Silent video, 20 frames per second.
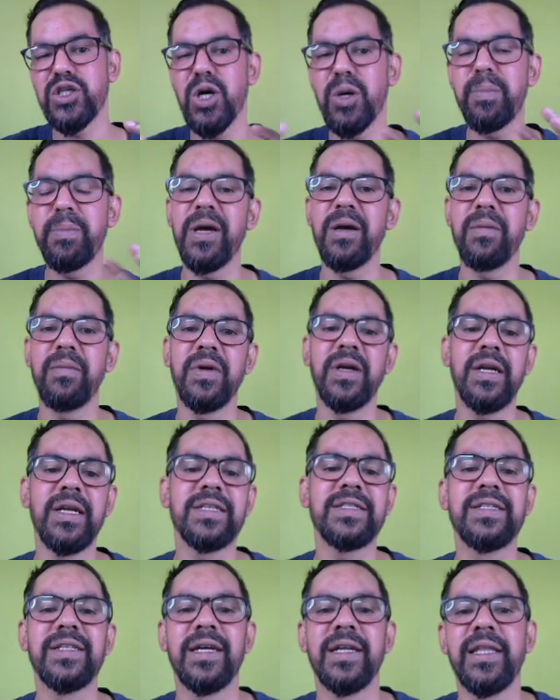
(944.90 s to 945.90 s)
of payment
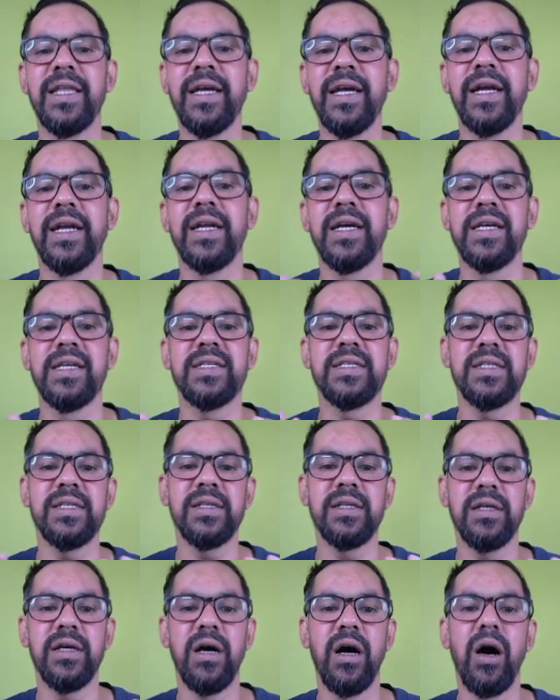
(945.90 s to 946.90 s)
is nothing. It is
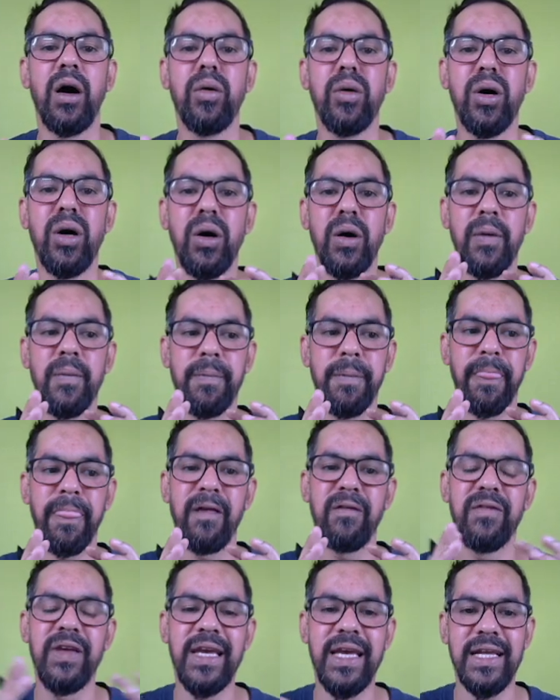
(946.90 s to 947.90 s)

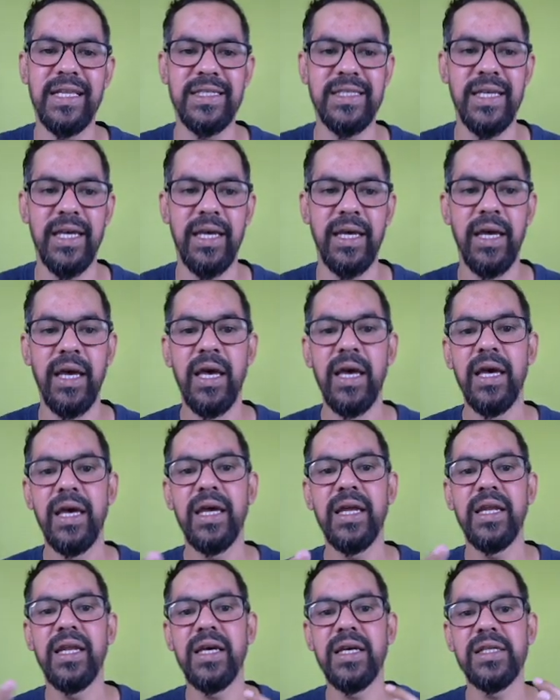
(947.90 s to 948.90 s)
we can say
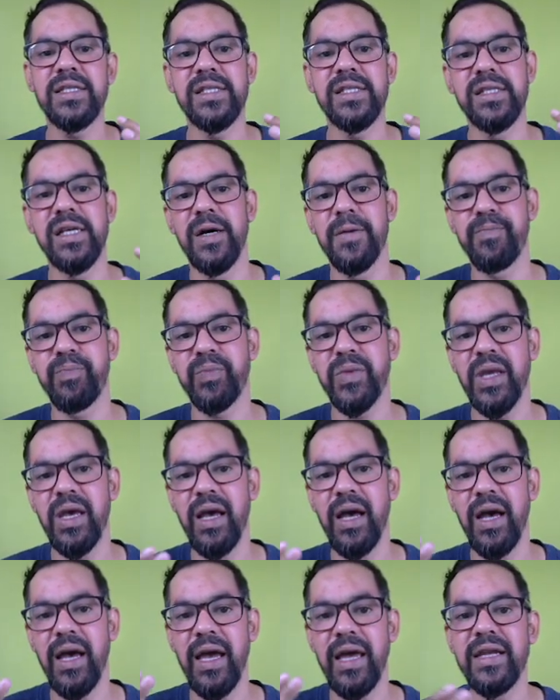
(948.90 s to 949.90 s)
it is
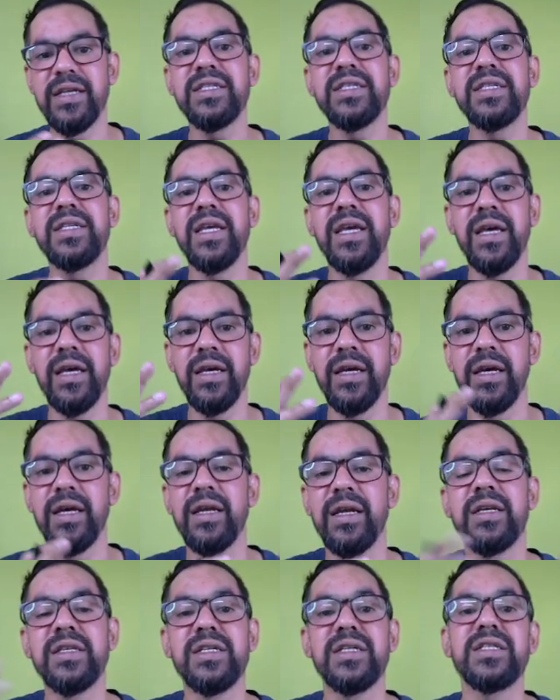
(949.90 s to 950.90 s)
it
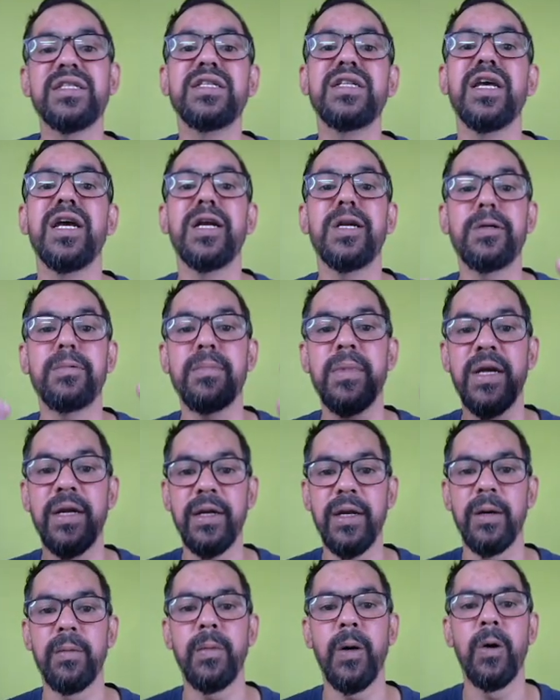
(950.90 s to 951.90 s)
is a statement
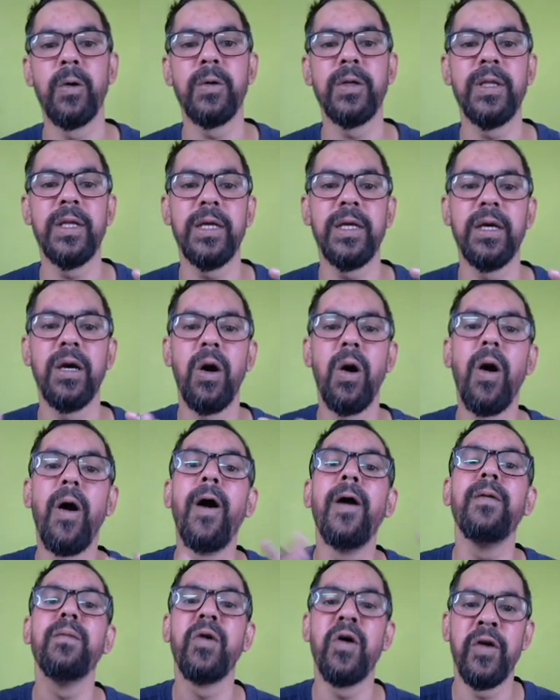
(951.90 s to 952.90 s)
about the
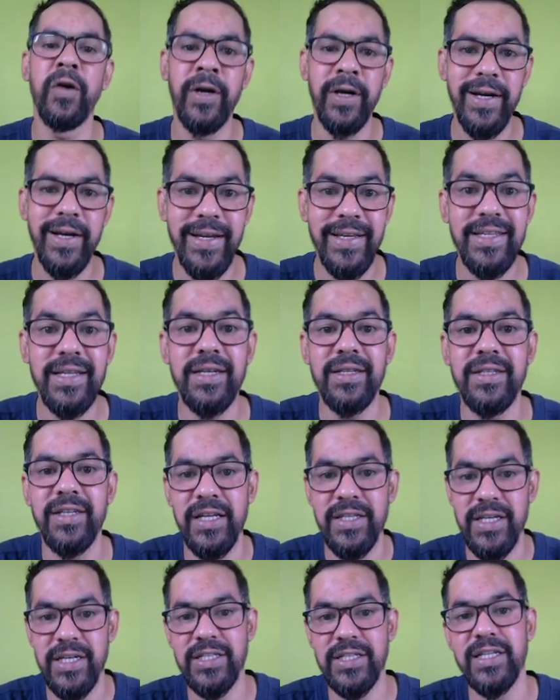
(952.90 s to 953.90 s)
all monetary
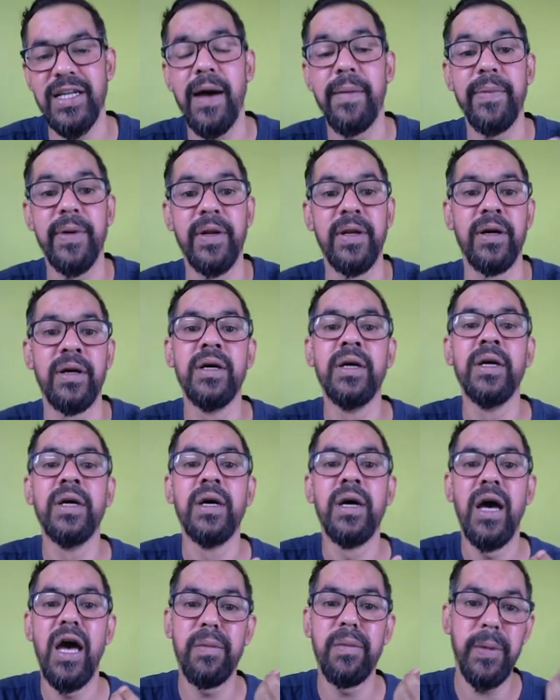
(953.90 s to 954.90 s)
transaction
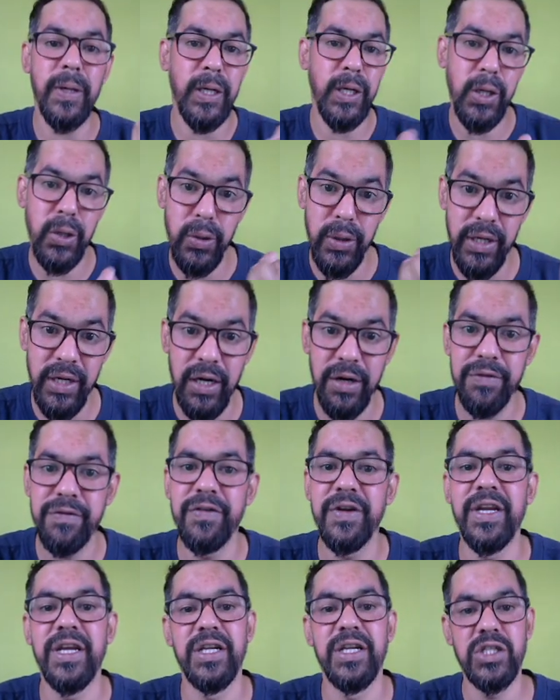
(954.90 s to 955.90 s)
happen during a
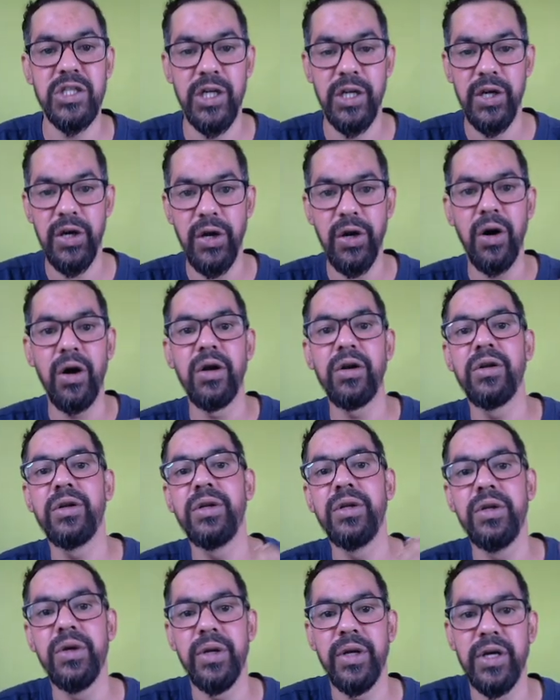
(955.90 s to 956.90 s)
financial year or
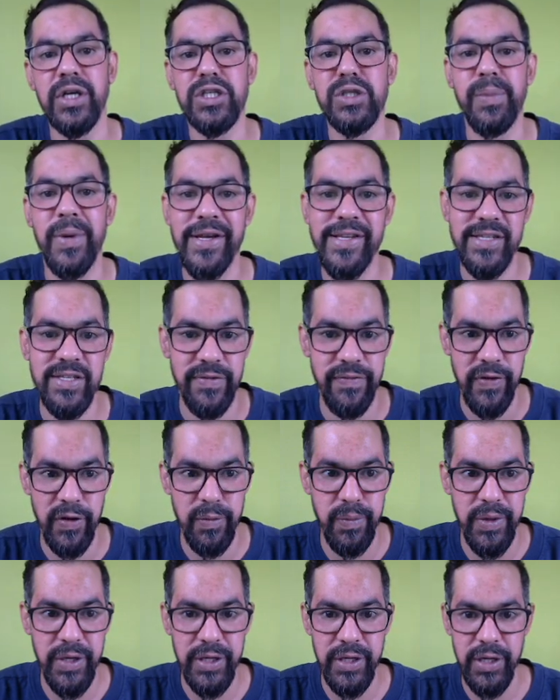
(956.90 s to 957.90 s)
during a
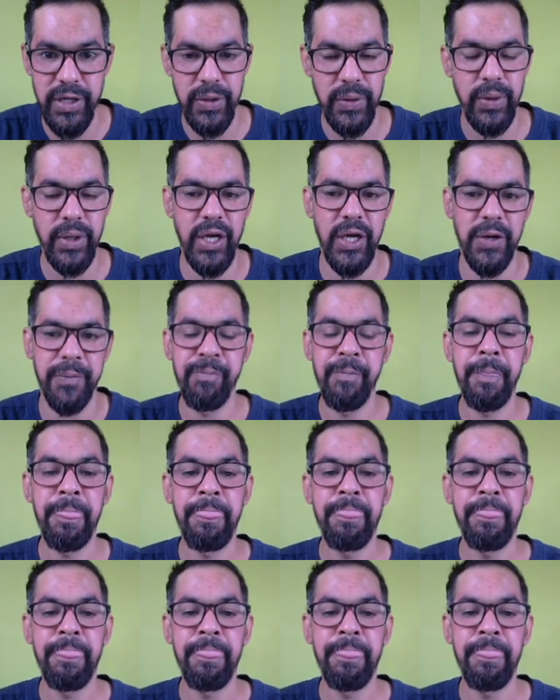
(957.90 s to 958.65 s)
specific period. Okay.